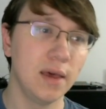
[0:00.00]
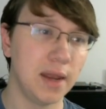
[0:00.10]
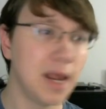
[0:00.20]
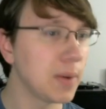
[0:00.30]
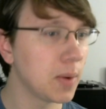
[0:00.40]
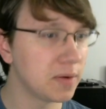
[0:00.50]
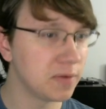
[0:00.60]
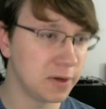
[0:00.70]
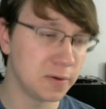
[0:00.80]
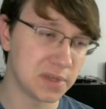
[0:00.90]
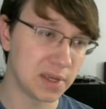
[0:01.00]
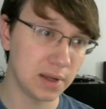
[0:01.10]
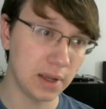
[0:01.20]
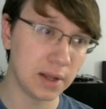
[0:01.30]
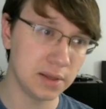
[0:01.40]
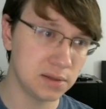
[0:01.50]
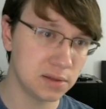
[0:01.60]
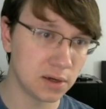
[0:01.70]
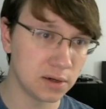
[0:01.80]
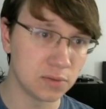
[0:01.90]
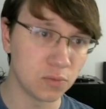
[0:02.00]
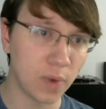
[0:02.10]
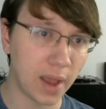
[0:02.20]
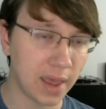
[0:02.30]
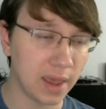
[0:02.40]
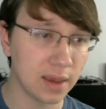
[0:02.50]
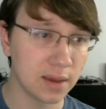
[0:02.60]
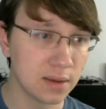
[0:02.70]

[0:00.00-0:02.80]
And now we want to reduce it in a certain way,